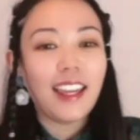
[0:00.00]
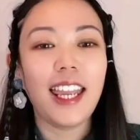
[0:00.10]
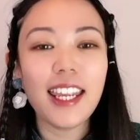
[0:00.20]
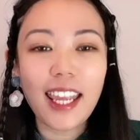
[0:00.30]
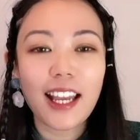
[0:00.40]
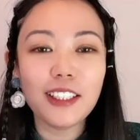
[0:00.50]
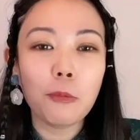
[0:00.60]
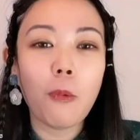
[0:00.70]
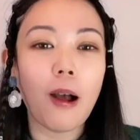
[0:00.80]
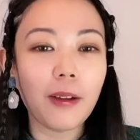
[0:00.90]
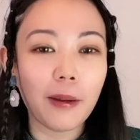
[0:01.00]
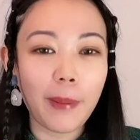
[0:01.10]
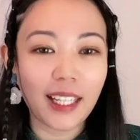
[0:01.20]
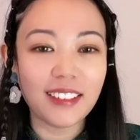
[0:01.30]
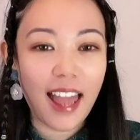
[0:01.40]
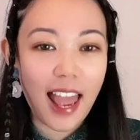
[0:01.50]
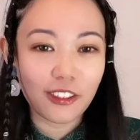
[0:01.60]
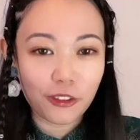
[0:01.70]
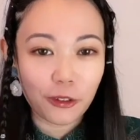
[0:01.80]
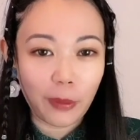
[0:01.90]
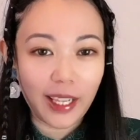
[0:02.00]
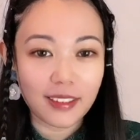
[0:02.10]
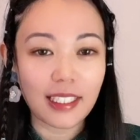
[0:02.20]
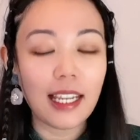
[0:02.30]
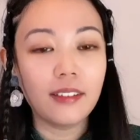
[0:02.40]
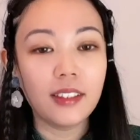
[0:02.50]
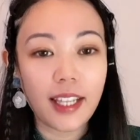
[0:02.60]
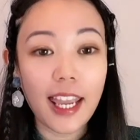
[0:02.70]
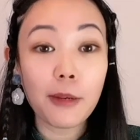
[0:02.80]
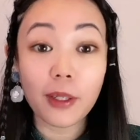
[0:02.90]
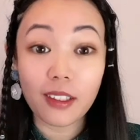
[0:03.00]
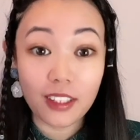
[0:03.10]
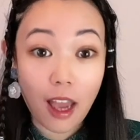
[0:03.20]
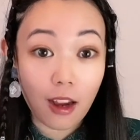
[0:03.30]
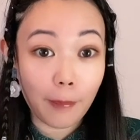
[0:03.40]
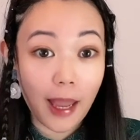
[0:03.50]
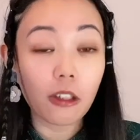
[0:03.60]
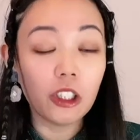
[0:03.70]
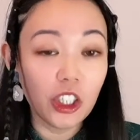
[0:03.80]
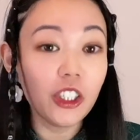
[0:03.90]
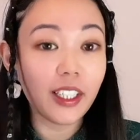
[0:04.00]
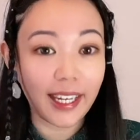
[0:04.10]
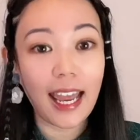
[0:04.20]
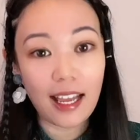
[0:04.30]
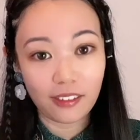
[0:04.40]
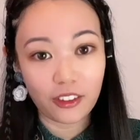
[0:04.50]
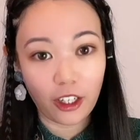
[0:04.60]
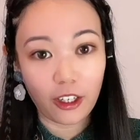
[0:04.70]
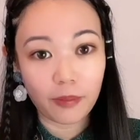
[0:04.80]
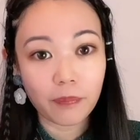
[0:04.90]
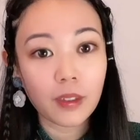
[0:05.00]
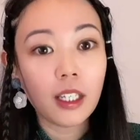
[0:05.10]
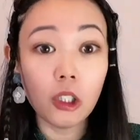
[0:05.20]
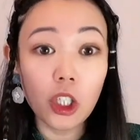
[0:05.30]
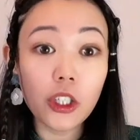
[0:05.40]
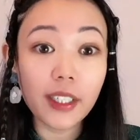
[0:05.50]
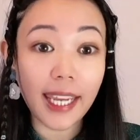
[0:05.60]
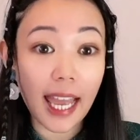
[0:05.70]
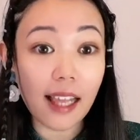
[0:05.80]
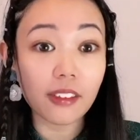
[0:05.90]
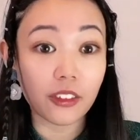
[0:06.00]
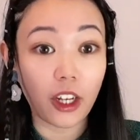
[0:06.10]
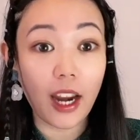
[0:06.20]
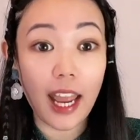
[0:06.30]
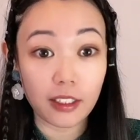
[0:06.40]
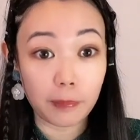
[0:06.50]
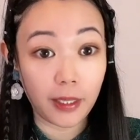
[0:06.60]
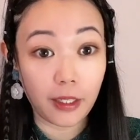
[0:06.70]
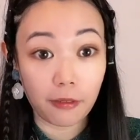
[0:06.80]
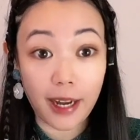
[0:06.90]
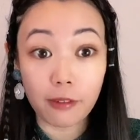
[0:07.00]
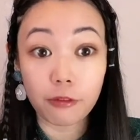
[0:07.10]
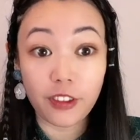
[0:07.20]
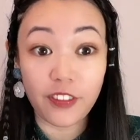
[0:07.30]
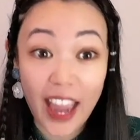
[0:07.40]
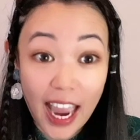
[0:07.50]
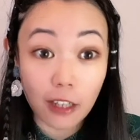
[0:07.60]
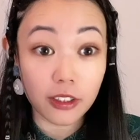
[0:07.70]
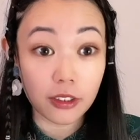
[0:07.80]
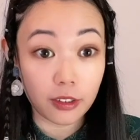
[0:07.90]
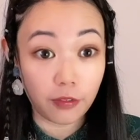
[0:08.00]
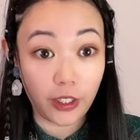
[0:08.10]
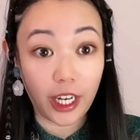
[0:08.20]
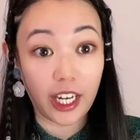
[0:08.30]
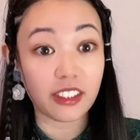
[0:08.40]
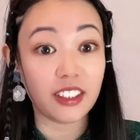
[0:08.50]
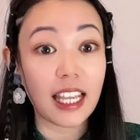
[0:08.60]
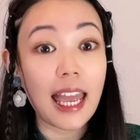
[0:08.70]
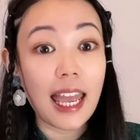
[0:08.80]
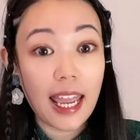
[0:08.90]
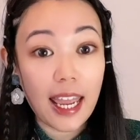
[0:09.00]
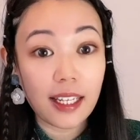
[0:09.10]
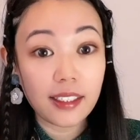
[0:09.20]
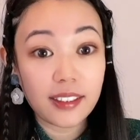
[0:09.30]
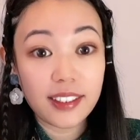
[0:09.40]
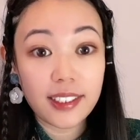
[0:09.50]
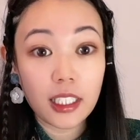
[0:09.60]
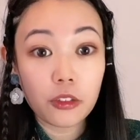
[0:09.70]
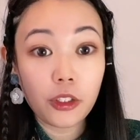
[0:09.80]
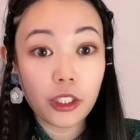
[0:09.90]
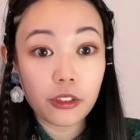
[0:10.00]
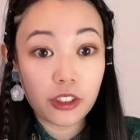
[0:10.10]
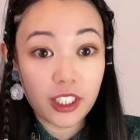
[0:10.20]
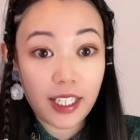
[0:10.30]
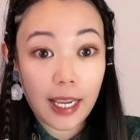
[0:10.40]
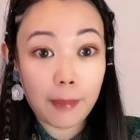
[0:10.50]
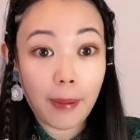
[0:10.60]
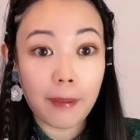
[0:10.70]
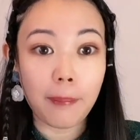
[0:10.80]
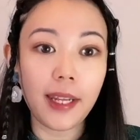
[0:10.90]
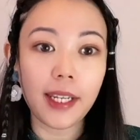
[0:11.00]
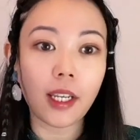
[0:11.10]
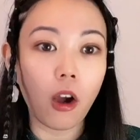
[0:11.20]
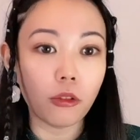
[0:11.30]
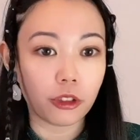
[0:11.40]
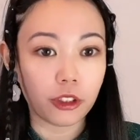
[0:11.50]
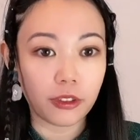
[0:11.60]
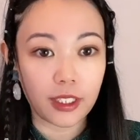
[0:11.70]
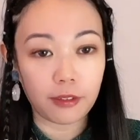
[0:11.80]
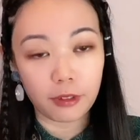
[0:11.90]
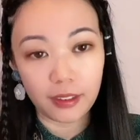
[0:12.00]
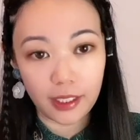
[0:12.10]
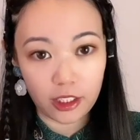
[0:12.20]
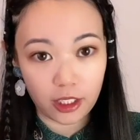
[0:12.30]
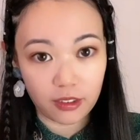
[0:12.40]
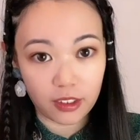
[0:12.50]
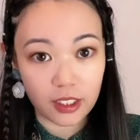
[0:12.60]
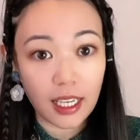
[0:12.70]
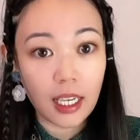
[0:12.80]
Hey guys, welcome back to Astroways. Today we're going to talk about lunar calendar. Lunar calendar has been around for thousands of years and is still used today by many cultures and religions.